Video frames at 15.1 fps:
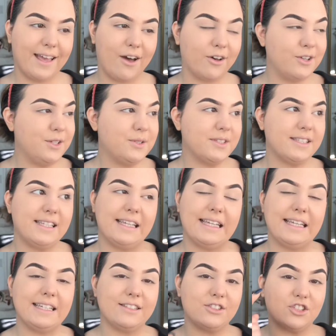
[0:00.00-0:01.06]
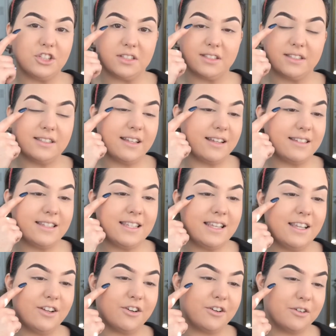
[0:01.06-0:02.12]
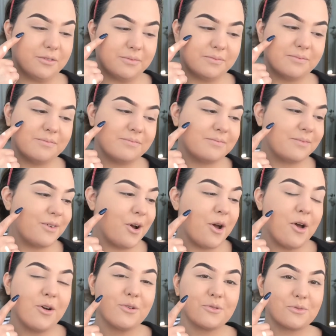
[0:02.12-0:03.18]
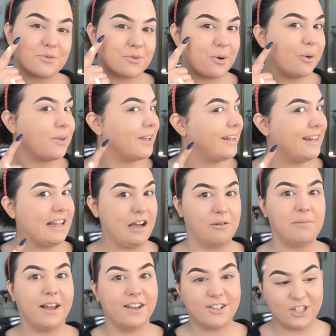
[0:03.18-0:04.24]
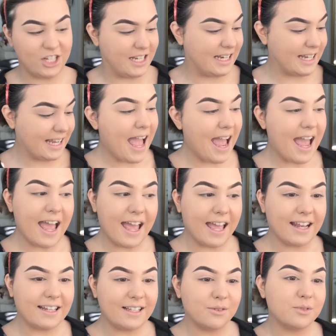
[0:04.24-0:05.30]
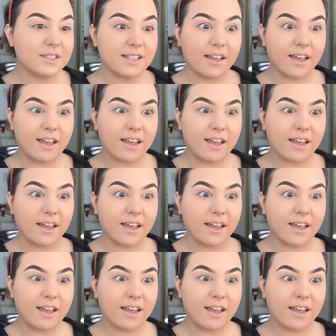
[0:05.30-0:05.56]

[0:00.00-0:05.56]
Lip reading: all you see is just a tear rolling down my cheek. And he was